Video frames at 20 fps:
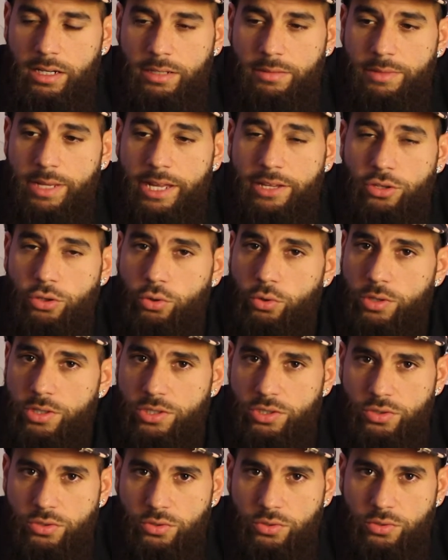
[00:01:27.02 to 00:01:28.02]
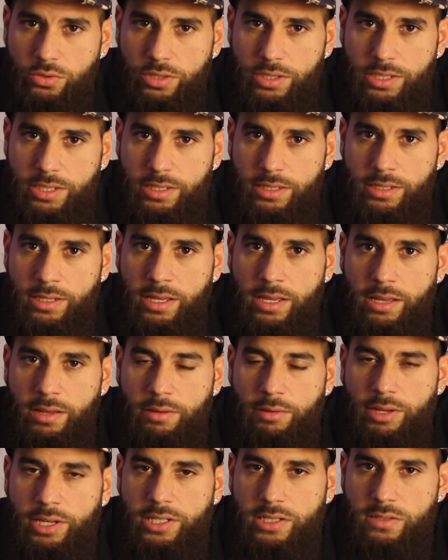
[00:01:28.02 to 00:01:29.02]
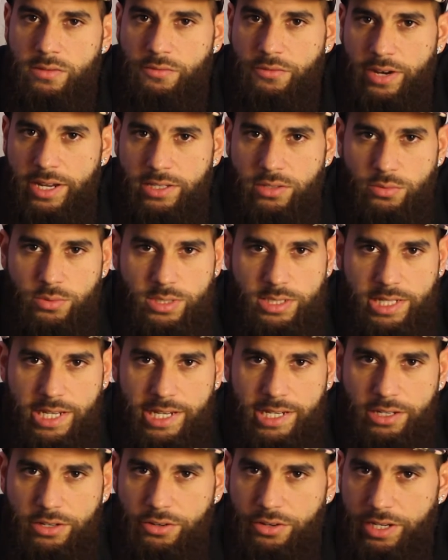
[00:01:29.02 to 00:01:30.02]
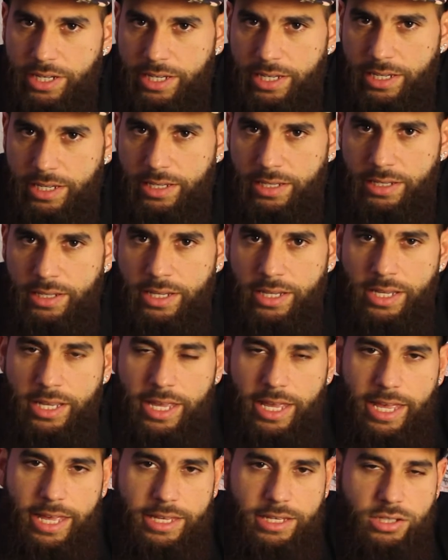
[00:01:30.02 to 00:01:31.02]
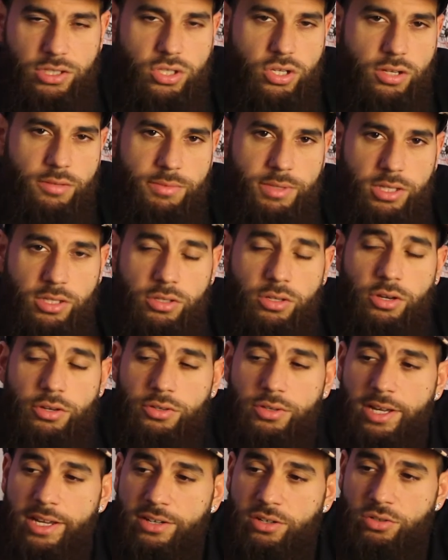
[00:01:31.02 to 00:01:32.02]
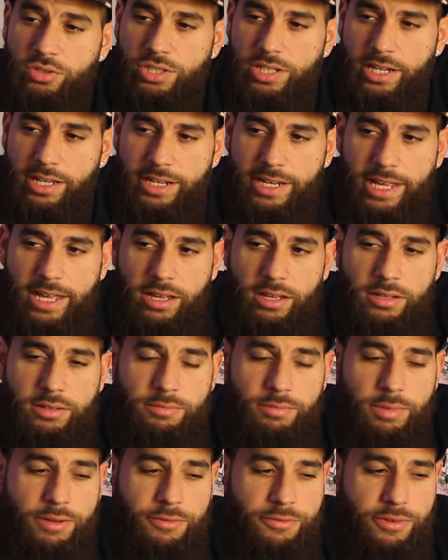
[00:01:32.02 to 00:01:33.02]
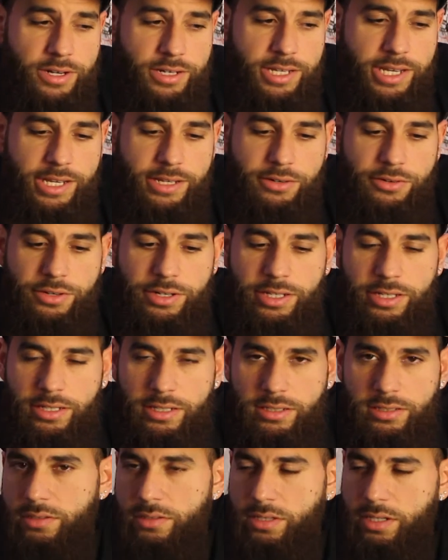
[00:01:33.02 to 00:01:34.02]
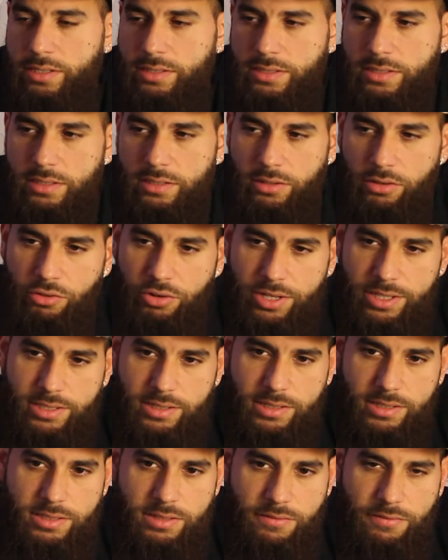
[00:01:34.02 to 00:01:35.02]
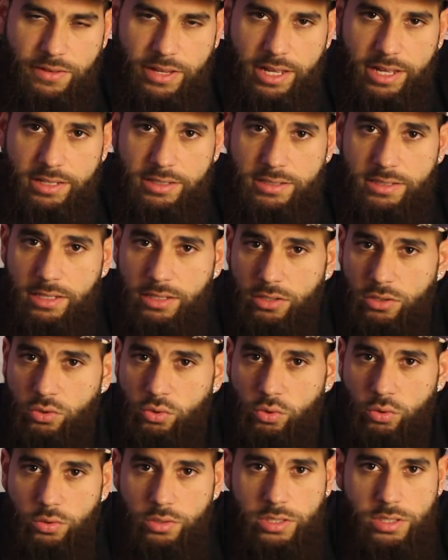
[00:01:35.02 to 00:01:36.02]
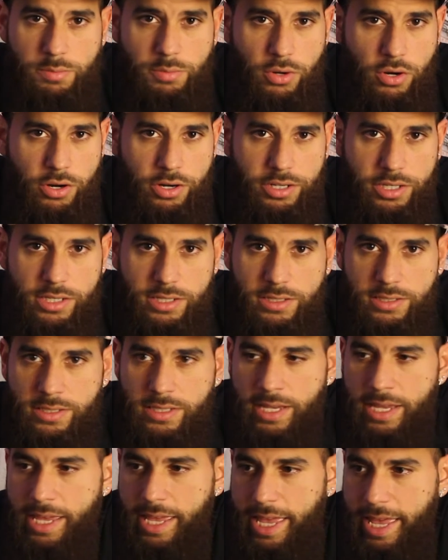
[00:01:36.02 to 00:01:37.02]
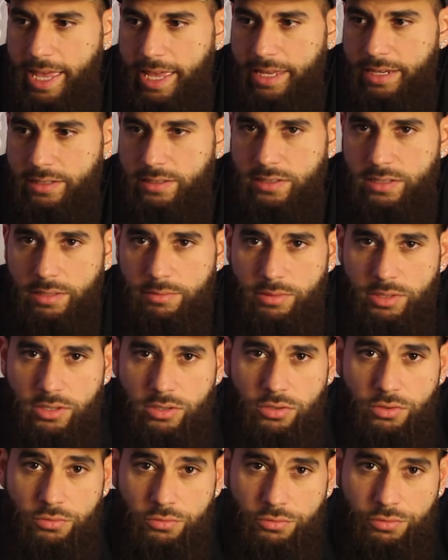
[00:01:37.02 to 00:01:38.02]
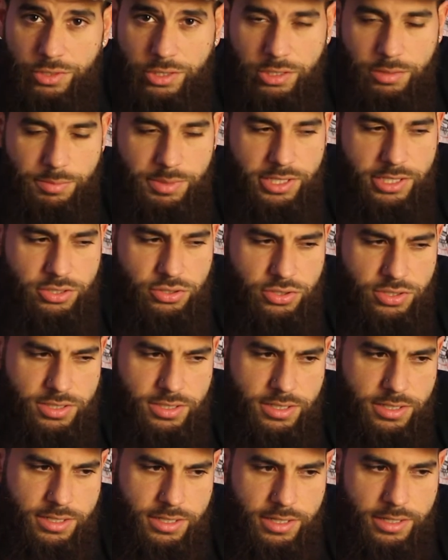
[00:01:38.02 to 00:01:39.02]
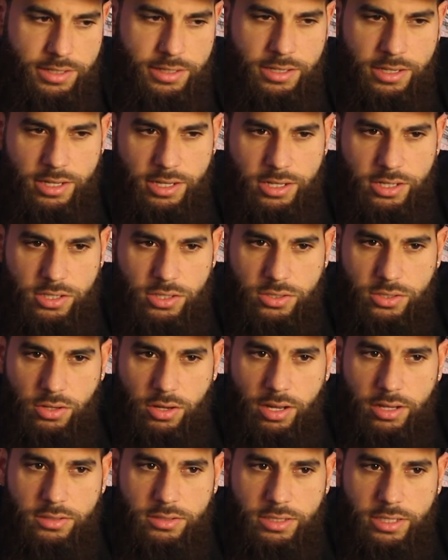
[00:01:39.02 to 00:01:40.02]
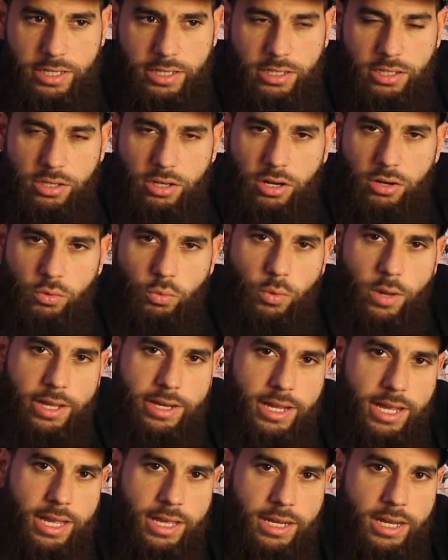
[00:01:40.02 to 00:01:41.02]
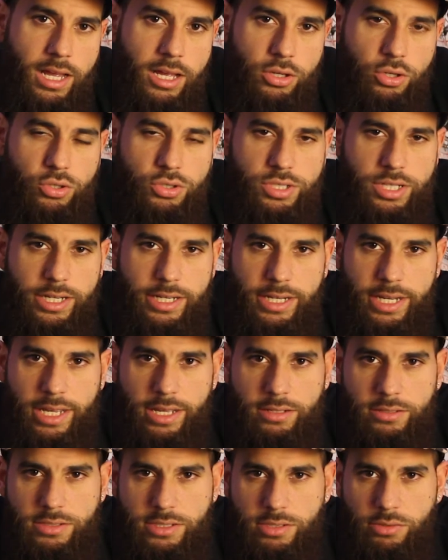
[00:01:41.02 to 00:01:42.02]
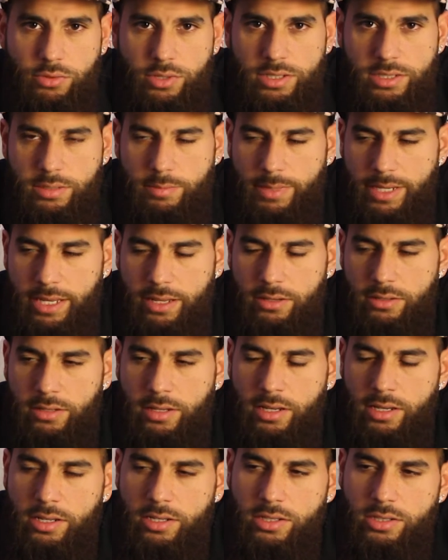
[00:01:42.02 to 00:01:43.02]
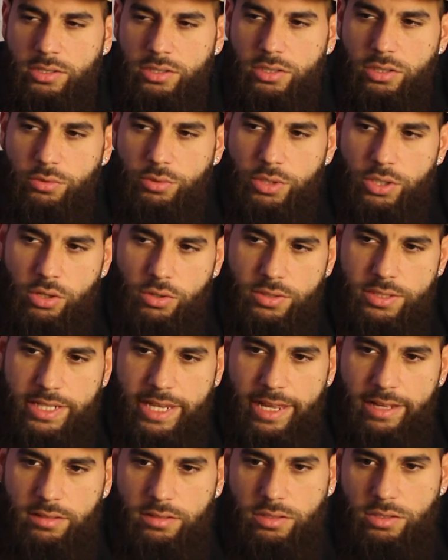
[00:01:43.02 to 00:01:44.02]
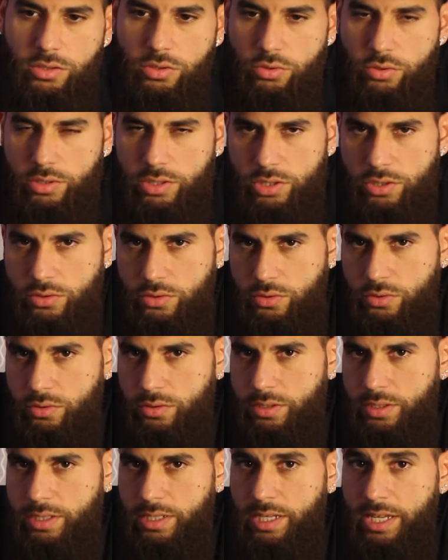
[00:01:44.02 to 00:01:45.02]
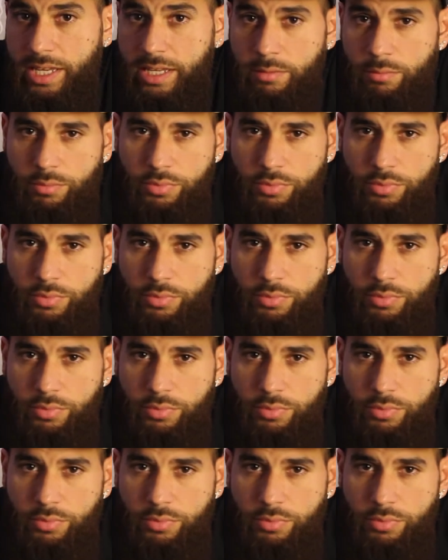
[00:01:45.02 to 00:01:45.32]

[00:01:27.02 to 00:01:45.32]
at Yours Truly. His friend was catering it, and he told me, yo, you gotta go check it out. My friend catering it does the craziest events and the coolest parties, and it's something you really be interested in. So I was like, you know, why not? I'll go check it out, see what it's about. So we go down to Yours Truly in